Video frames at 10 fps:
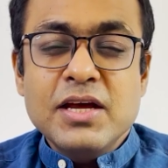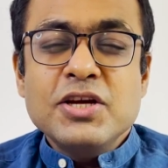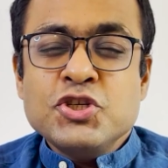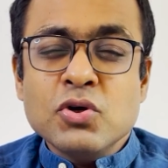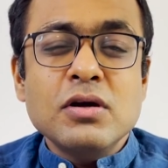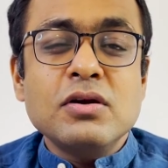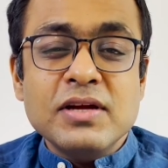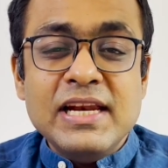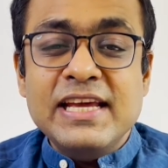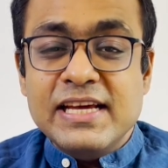Sugar
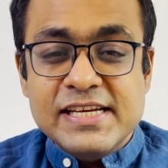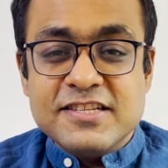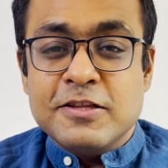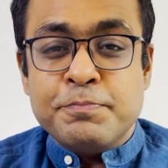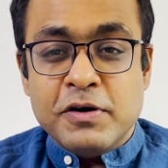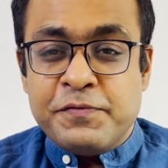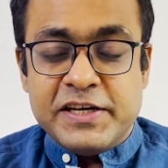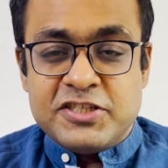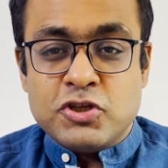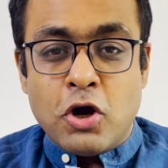really is the
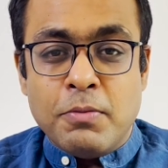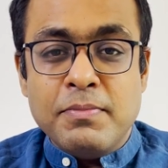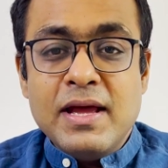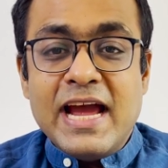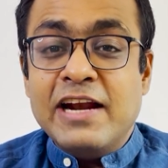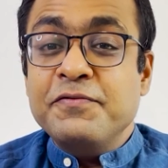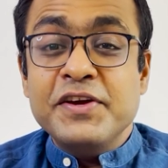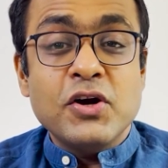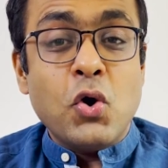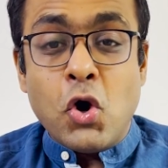perfect storm, and
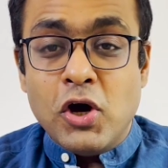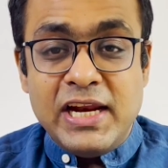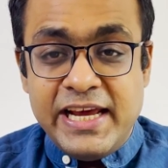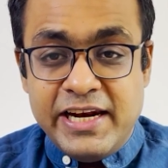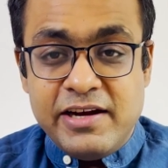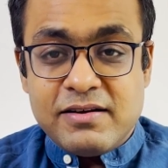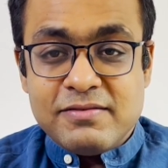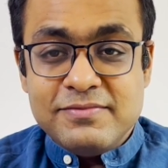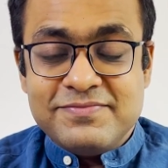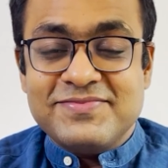we are all in it.
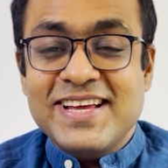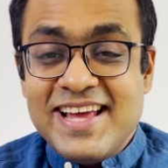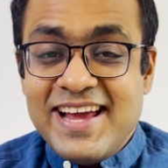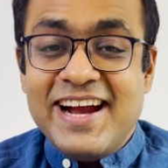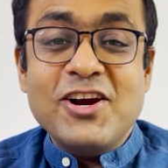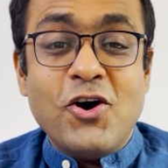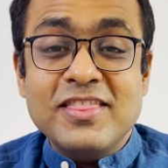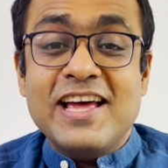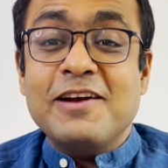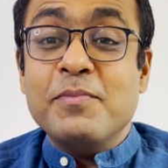And
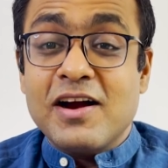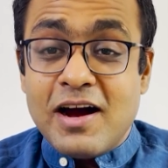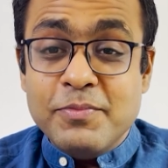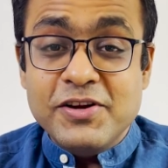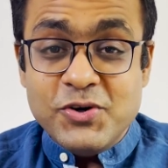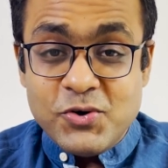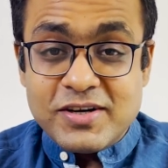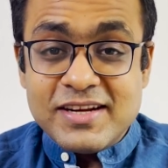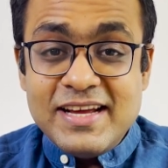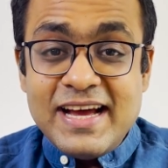on that macabre
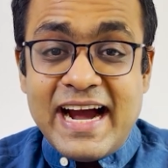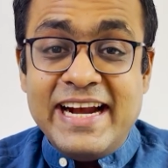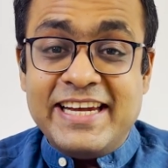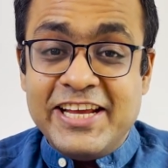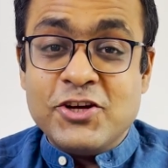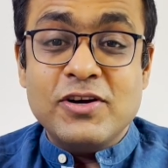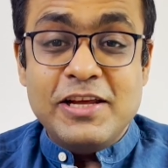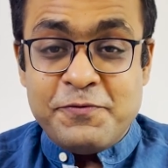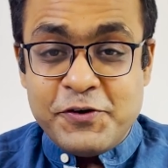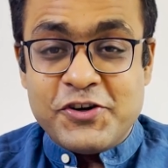note, I take your
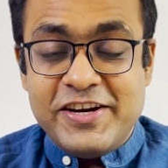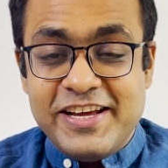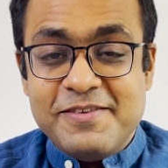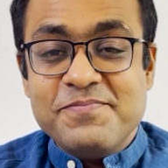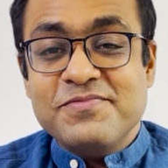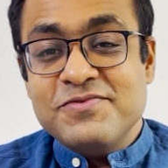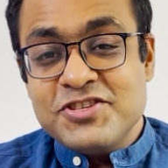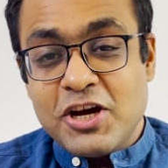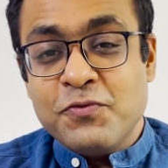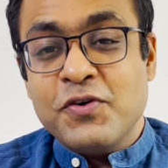leave for today.
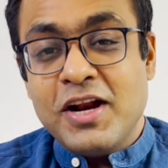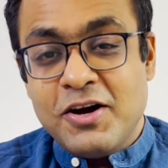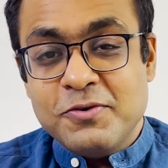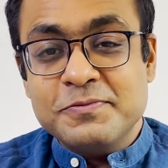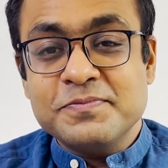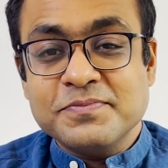Ciao for now.